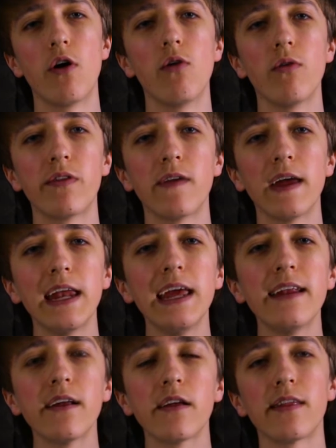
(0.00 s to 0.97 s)
holes in
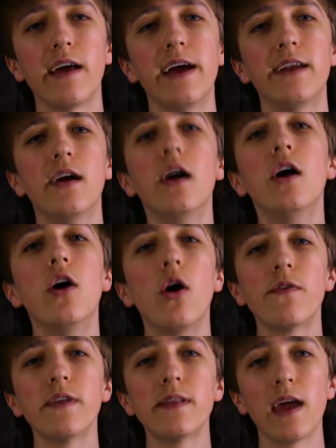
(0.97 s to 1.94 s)
either side
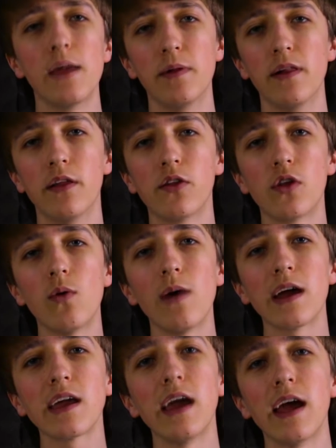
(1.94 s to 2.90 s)
of the table, so
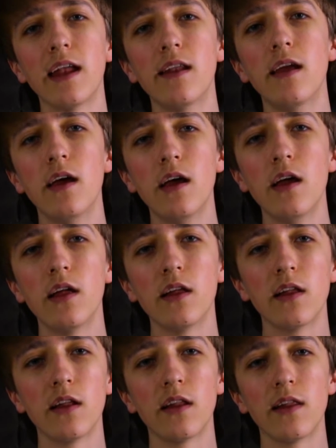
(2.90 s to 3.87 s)
I can
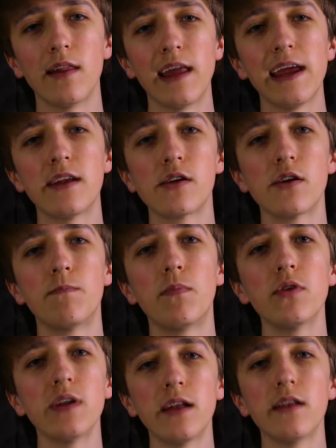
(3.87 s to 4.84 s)
later
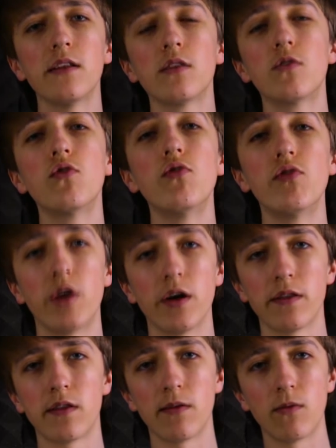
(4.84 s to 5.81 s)
put in two
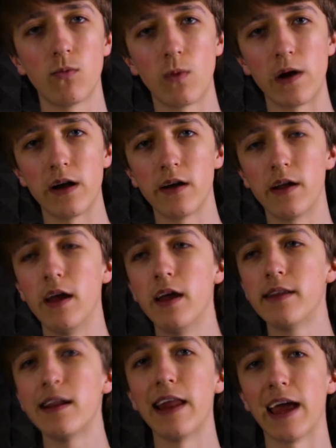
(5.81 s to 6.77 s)
rods where
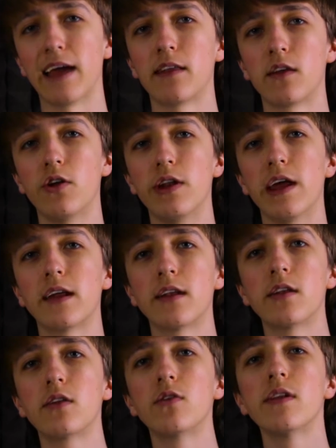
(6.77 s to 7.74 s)
the legs
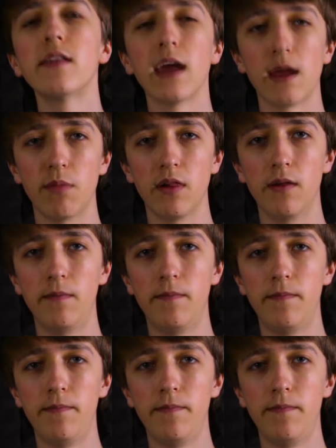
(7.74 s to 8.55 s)
connect to the table.